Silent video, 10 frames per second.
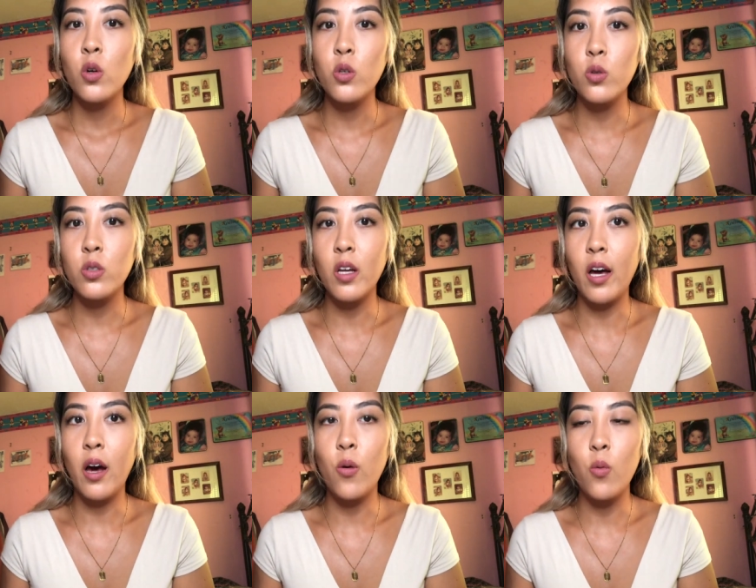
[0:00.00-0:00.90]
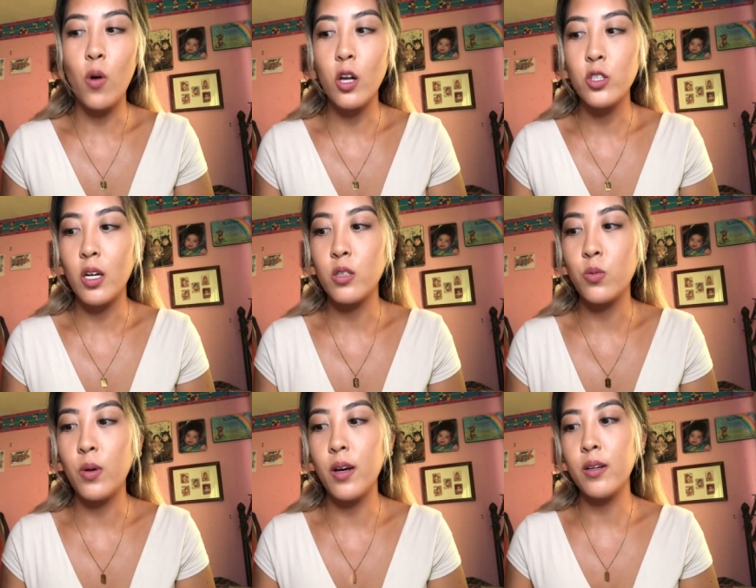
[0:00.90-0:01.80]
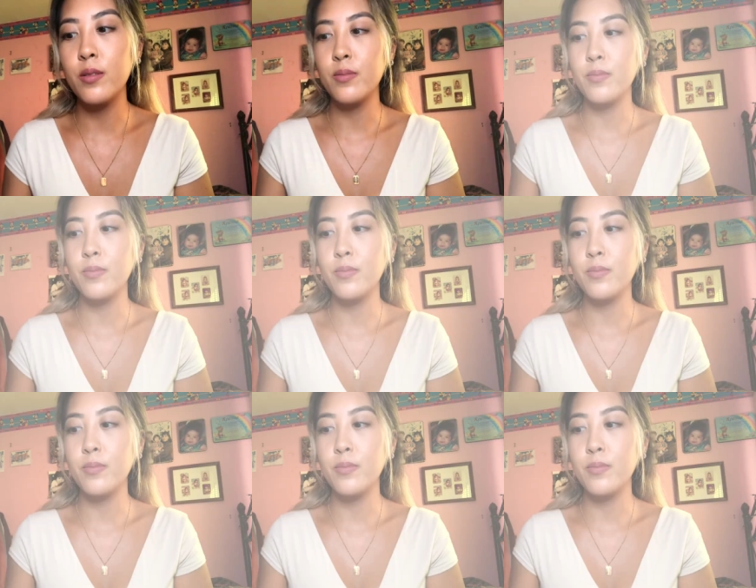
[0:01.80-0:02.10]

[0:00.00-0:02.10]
use that watch as well.